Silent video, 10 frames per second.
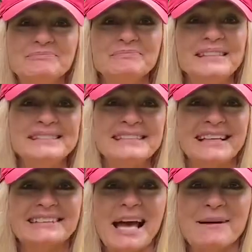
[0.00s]

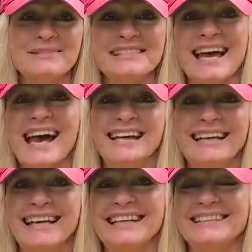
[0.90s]
insect habitat
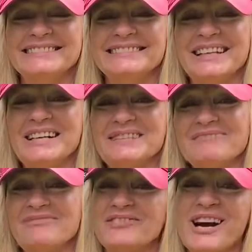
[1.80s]

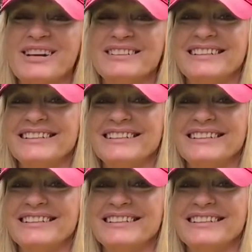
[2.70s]
and frog